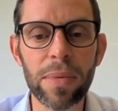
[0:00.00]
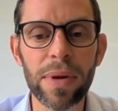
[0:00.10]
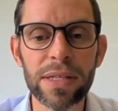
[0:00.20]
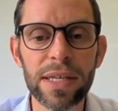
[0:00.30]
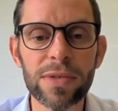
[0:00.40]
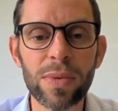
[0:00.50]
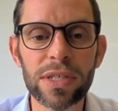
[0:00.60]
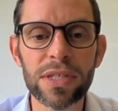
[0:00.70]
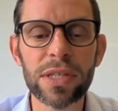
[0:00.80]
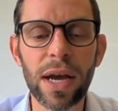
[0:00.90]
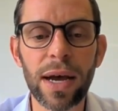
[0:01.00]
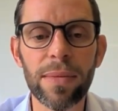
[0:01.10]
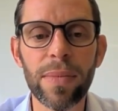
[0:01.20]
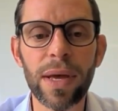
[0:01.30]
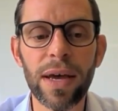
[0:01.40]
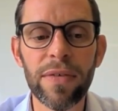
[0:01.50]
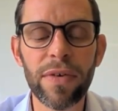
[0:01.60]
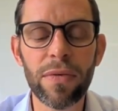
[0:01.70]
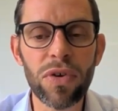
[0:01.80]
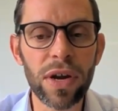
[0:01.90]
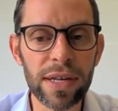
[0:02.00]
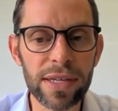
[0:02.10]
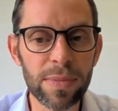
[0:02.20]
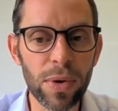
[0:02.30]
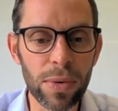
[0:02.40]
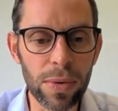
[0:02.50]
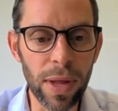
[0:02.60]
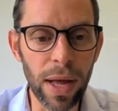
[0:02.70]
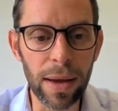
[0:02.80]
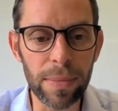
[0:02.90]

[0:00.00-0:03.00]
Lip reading: capabilities which for really small